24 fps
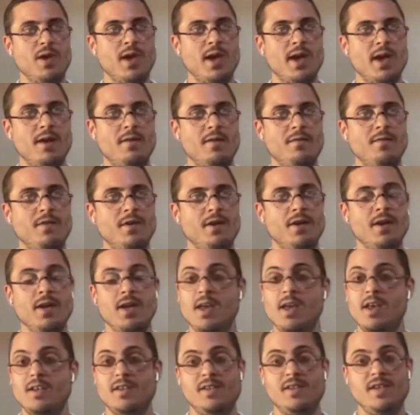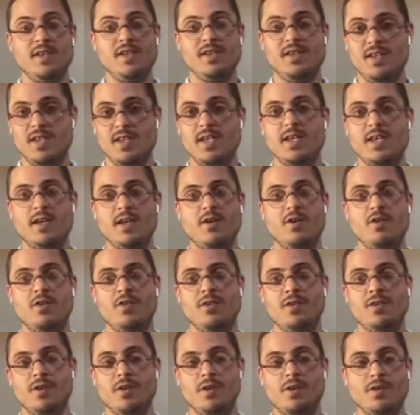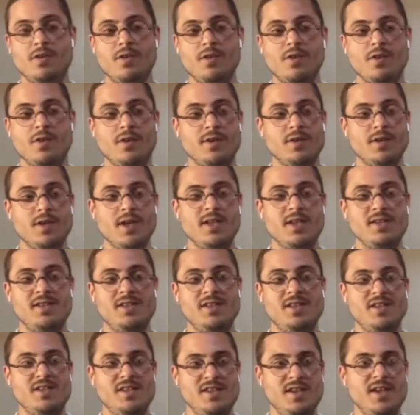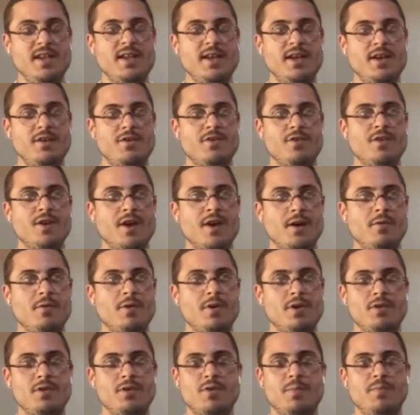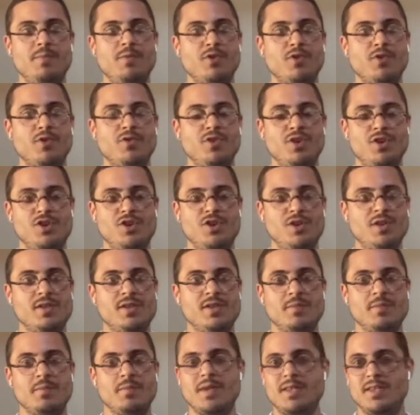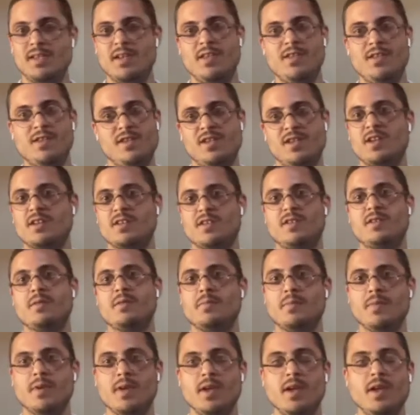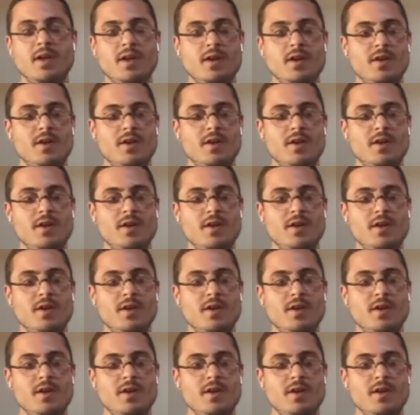We have CC on the CC layer on our crypto conditions, and basically this custom,